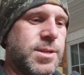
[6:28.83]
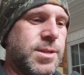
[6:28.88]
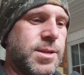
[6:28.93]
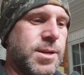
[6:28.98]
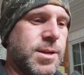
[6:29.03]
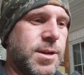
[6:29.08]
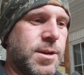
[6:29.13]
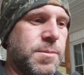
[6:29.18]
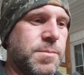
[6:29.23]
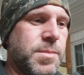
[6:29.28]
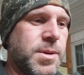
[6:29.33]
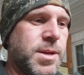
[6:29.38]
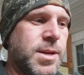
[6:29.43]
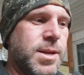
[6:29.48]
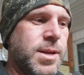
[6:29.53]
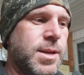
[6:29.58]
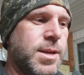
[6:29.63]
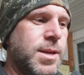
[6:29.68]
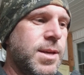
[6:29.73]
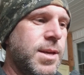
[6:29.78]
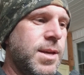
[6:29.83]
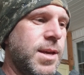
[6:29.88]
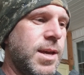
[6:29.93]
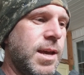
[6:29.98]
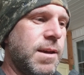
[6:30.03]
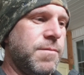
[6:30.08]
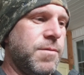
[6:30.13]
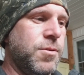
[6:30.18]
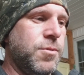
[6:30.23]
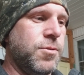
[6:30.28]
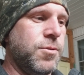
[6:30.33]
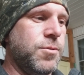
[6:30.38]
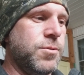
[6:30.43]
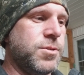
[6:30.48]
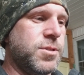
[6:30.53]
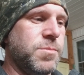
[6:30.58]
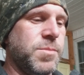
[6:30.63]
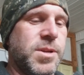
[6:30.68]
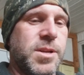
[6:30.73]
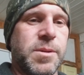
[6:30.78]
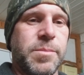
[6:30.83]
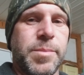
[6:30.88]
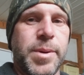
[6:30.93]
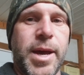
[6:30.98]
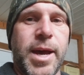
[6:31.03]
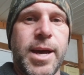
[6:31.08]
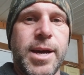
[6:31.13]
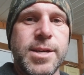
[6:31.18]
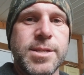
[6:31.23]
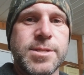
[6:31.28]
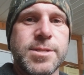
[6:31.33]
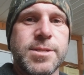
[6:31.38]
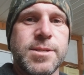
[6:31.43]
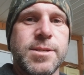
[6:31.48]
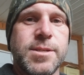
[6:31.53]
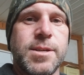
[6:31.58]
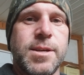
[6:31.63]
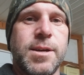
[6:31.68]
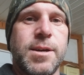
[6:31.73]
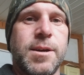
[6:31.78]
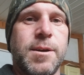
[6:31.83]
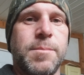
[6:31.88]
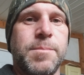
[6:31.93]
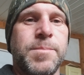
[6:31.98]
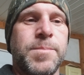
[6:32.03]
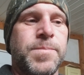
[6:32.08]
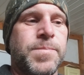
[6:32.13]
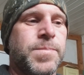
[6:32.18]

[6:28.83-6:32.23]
Um, have you used them in the past? Um,